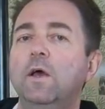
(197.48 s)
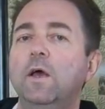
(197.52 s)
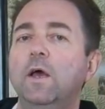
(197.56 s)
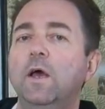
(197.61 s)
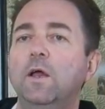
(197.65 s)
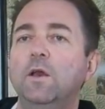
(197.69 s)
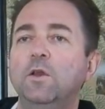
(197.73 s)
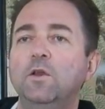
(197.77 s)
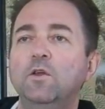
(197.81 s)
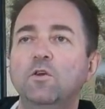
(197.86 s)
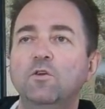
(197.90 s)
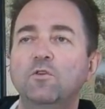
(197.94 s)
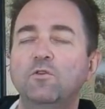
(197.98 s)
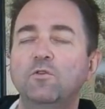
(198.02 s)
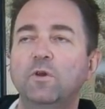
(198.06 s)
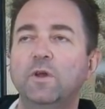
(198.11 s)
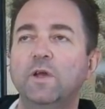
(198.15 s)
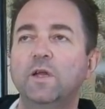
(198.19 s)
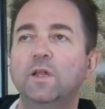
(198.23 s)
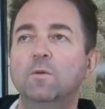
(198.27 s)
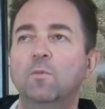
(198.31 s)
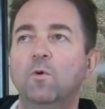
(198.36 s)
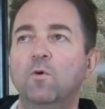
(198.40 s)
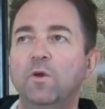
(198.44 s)
And
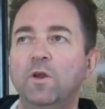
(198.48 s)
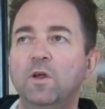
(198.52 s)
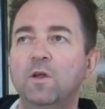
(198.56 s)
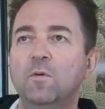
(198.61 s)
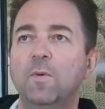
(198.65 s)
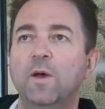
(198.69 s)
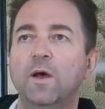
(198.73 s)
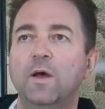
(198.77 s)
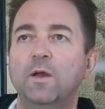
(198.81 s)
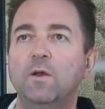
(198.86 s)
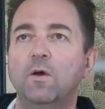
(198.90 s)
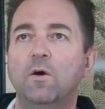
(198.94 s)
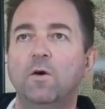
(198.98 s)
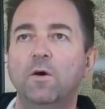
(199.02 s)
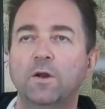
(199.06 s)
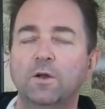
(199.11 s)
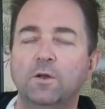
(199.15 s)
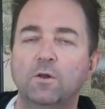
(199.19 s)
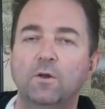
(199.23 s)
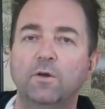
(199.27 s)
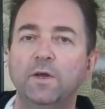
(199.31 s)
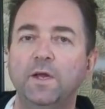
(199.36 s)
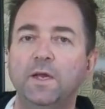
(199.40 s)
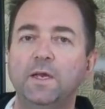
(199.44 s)
usually in the morning about 9
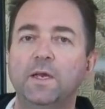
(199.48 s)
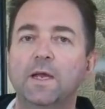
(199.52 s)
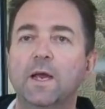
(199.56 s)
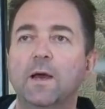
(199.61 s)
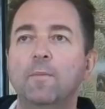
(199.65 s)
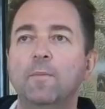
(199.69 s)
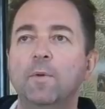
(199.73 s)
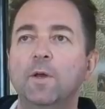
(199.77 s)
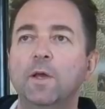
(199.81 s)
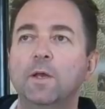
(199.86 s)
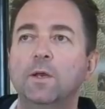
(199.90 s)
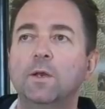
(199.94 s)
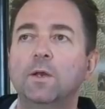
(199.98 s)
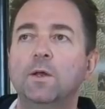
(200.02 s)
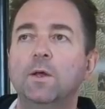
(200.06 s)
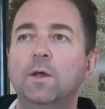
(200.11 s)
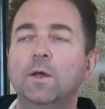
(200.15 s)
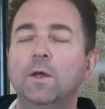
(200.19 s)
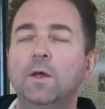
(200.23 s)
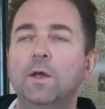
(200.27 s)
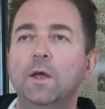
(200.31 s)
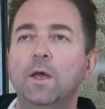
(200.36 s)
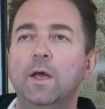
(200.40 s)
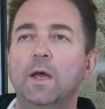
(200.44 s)
o'clock he'd come in,
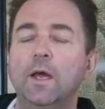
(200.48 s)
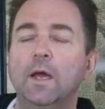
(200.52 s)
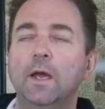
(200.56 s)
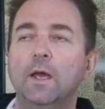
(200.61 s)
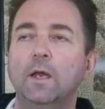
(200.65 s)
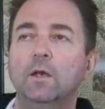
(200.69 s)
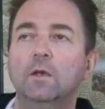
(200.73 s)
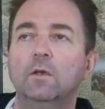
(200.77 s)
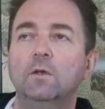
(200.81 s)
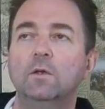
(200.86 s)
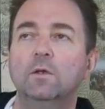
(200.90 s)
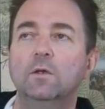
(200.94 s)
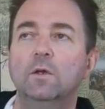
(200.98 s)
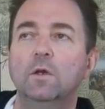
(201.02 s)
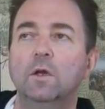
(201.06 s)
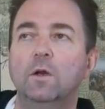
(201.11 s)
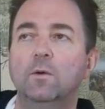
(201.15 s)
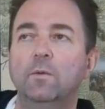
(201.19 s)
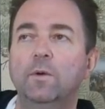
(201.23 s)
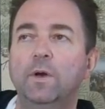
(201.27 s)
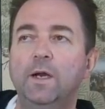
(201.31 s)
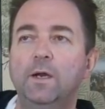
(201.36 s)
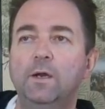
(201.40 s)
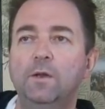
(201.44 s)
and
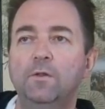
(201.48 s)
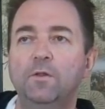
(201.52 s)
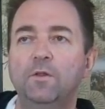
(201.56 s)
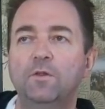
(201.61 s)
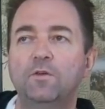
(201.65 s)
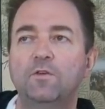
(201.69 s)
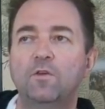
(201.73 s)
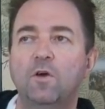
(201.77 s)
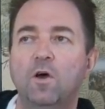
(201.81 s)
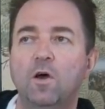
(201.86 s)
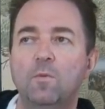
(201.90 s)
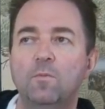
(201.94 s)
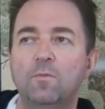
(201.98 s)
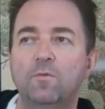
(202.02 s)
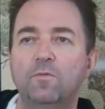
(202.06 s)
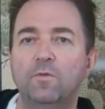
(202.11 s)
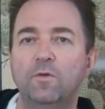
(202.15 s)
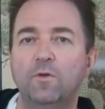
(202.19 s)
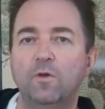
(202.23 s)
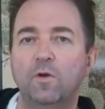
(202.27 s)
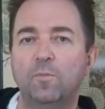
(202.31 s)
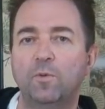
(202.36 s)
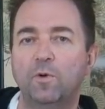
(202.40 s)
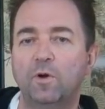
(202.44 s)
around the time of
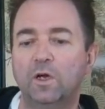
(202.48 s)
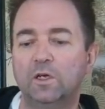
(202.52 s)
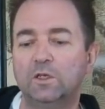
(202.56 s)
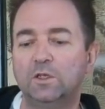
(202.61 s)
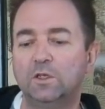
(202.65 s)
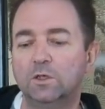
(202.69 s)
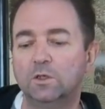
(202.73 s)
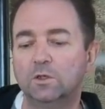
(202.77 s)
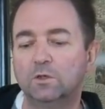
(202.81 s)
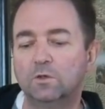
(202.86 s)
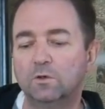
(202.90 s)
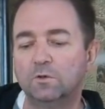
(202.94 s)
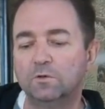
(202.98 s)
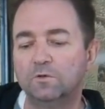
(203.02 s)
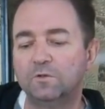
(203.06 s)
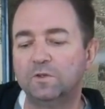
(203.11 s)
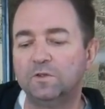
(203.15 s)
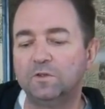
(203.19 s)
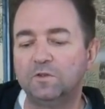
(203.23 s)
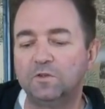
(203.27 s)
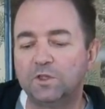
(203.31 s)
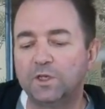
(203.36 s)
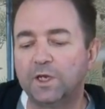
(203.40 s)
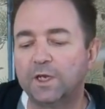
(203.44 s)
the operation, of course,
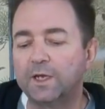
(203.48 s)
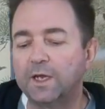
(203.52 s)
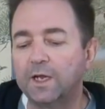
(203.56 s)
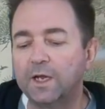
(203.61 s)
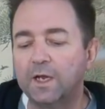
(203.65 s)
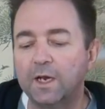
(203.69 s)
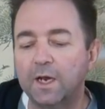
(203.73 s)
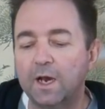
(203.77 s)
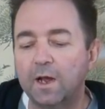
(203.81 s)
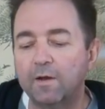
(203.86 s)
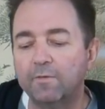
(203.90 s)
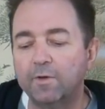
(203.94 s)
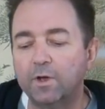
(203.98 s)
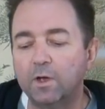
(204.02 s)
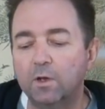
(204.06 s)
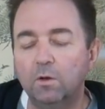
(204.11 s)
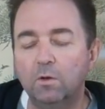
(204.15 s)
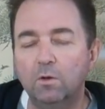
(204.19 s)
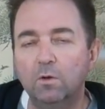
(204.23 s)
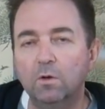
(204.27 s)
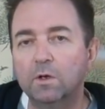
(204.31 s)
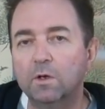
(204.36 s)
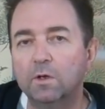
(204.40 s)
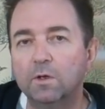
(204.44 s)
he's checking and having a
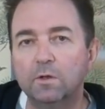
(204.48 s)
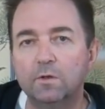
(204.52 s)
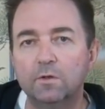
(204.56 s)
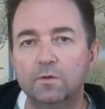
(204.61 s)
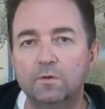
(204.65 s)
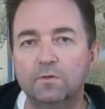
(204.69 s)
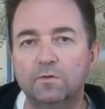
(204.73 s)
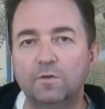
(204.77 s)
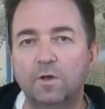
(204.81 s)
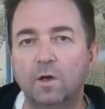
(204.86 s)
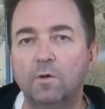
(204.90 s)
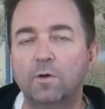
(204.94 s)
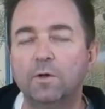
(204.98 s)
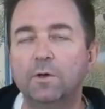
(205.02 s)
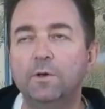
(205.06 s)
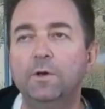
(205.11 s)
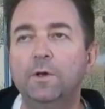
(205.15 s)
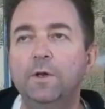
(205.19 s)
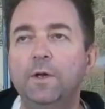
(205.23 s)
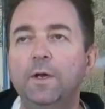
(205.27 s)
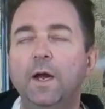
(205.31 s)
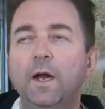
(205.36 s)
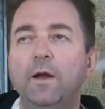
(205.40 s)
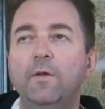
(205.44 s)
look and so on.
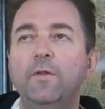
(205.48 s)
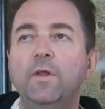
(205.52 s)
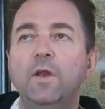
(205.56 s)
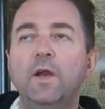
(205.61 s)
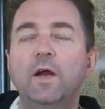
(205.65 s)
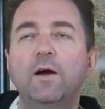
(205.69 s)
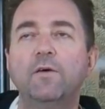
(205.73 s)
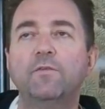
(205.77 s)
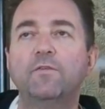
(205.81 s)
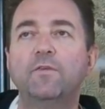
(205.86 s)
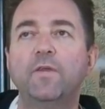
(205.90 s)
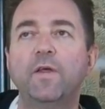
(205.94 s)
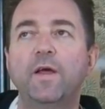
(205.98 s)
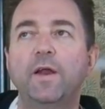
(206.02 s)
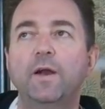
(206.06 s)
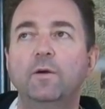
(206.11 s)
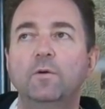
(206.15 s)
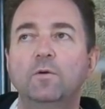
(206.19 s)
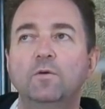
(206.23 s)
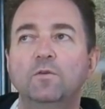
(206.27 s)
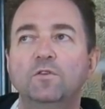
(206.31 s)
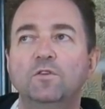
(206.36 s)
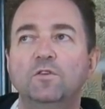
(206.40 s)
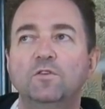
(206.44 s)
And then after that
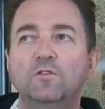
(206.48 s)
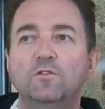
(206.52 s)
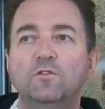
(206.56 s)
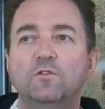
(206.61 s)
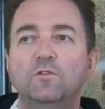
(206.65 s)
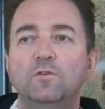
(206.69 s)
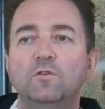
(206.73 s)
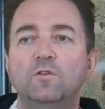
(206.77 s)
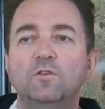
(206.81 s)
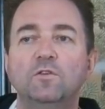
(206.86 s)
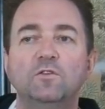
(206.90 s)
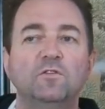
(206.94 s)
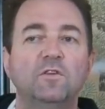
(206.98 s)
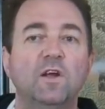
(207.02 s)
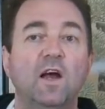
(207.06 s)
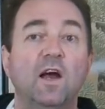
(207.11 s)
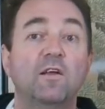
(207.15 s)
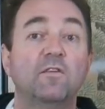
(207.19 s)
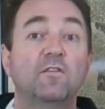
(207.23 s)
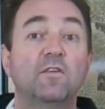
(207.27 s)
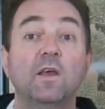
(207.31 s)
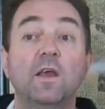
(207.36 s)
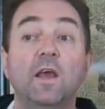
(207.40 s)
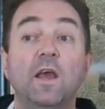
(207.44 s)
it was just
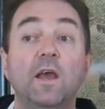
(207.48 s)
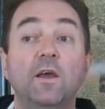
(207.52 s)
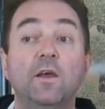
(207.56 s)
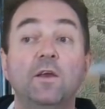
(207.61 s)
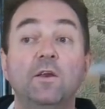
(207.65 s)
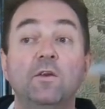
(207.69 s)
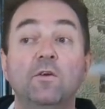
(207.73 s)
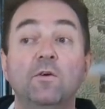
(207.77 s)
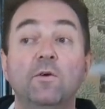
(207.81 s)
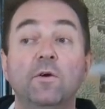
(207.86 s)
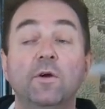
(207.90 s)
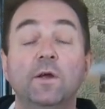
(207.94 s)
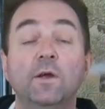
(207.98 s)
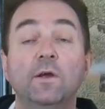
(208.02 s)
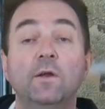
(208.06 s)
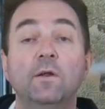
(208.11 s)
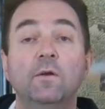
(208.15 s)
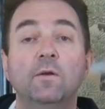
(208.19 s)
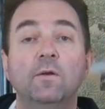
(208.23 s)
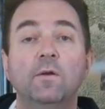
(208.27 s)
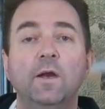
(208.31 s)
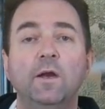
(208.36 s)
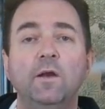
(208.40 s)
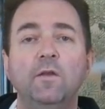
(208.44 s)
asking how you're doing
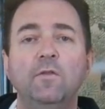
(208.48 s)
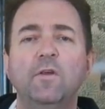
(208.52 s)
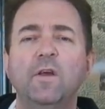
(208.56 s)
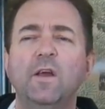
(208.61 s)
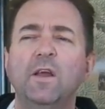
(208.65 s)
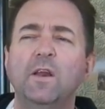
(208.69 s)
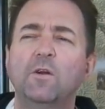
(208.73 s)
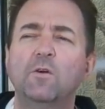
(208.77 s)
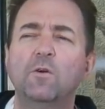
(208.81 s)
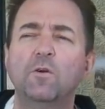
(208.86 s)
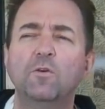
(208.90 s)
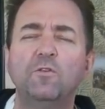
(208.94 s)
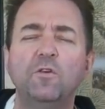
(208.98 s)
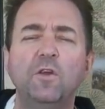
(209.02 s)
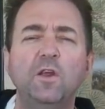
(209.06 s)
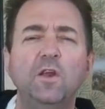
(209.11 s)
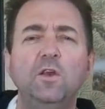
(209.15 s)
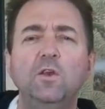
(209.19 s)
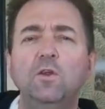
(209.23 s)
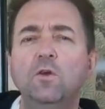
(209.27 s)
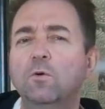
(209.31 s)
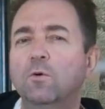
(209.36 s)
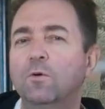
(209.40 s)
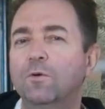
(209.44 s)
and anything. And of course he
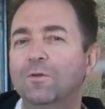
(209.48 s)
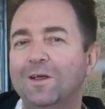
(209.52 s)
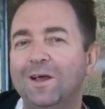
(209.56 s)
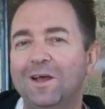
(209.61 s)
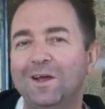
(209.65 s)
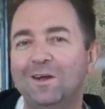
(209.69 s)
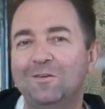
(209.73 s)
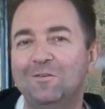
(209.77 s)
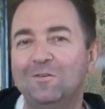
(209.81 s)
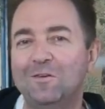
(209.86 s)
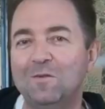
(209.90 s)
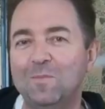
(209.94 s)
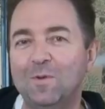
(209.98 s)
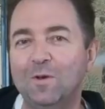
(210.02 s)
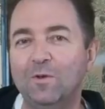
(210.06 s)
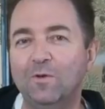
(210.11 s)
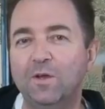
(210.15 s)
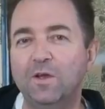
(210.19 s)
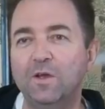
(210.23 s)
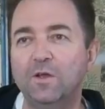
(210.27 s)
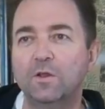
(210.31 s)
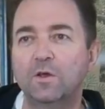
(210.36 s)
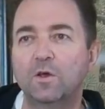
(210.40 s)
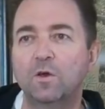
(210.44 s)
knew all that because he'd be
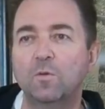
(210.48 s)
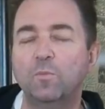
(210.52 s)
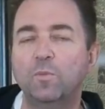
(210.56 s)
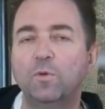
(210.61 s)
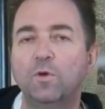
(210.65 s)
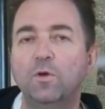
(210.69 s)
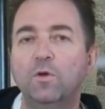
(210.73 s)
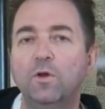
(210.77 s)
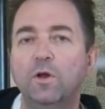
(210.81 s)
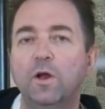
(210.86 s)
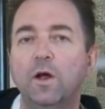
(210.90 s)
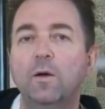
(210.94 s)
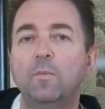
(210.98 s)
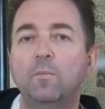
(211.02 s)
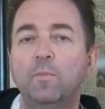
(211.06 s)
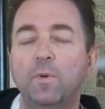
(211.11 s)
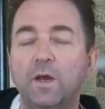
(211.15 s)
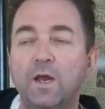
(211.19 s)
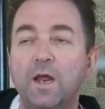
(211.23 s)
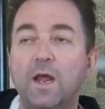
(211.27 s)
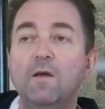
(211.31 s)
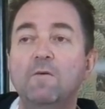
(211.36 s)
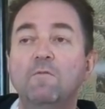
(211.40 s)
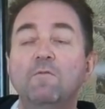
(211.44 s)
looking at the computer.
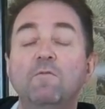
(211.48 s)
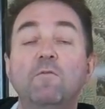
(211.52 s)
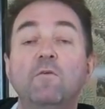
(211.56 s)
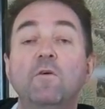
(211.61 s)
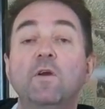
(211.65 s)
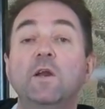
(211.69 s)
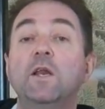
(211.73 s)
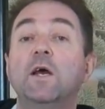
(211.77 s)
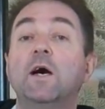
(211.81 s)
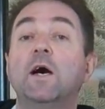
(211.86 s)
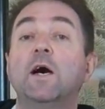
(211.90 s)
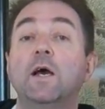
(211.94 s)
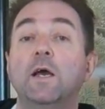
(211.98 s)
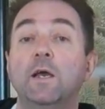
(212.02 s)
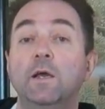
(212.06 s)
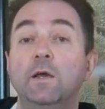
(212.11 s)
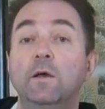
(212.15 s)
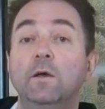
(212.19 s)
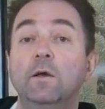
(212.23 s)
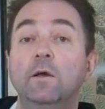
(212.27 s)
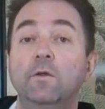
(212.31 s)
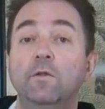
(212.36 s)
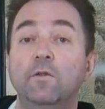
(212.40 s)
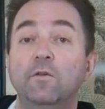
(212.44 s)
But every day
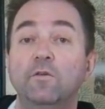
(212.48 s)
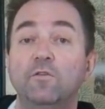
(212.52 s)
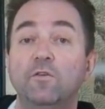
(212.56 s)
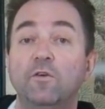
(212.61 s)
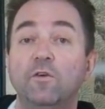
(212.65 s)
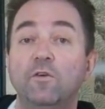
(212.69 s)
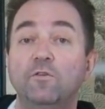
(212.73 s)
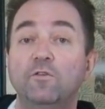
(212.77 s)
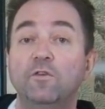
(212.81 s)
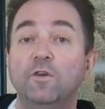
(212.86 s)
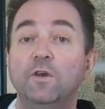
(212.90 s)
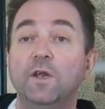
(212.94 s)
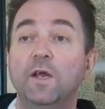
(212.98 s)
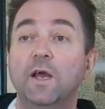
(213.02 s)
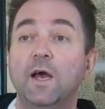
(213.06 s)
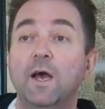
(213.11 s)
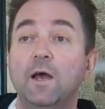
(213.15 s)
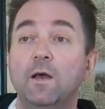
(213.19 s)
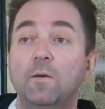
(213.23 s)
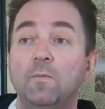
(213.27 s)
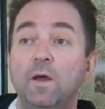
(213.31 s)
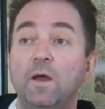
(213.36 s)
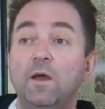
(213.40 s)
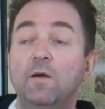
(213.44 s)
the surgeon
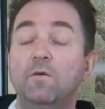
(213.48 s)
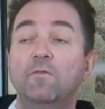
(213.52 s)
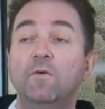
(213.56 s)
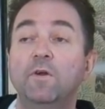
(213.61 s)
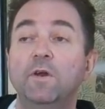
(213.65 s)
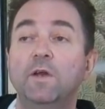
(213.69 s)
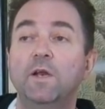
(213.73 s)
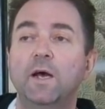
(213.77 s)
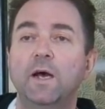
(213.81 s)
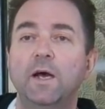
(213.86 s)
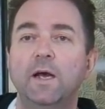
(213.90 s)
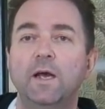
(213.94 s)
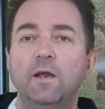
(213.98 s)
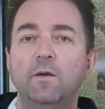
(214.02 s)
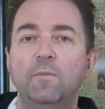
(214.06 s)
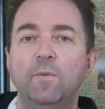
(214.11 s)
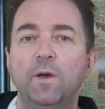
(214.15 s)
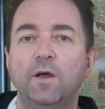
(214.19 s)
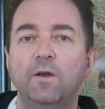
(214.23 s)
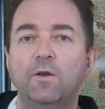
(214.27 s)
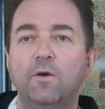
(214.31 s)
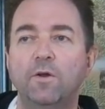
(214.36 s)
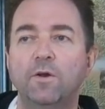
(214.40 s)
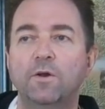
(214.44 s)
came, every day at
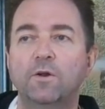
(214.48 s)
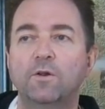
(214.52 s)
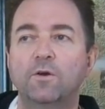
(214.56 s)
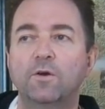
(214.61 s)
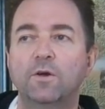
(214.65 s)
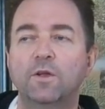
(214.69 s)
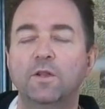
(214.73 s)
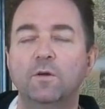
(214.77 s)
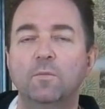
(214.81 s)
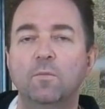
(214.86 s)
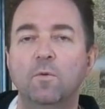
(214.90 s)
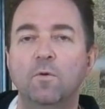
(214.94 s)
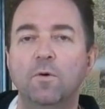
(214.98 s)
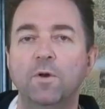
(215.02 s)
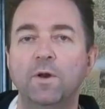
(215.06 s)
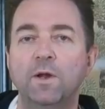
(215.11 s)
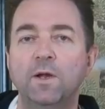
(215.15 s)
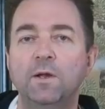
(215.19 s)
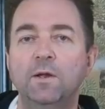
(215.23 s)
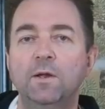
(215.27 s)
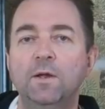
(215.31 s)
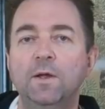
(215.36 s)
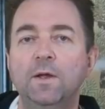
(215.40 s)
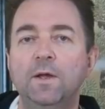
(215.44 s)
about 9 o'clock in the
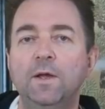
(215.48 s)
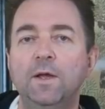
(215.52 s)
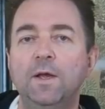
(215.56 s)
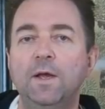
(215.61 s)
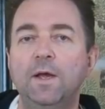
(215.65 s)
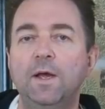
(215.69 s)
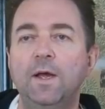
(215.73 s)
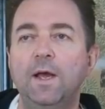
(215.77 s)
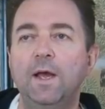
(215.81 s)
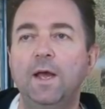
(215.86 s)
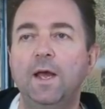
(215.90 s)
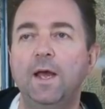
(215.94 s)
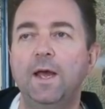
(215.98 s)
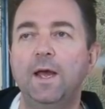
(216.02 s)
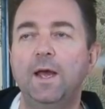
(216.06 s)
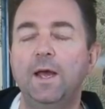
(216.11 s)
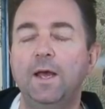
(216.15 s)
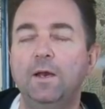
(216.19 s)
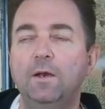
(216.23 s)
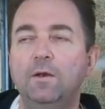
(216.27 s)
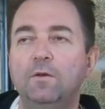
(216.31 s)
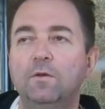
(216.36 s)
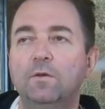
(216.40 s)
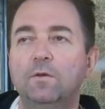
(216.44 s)
morning,
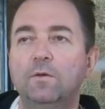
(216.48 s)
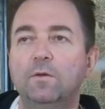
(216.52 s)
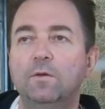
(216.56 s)
and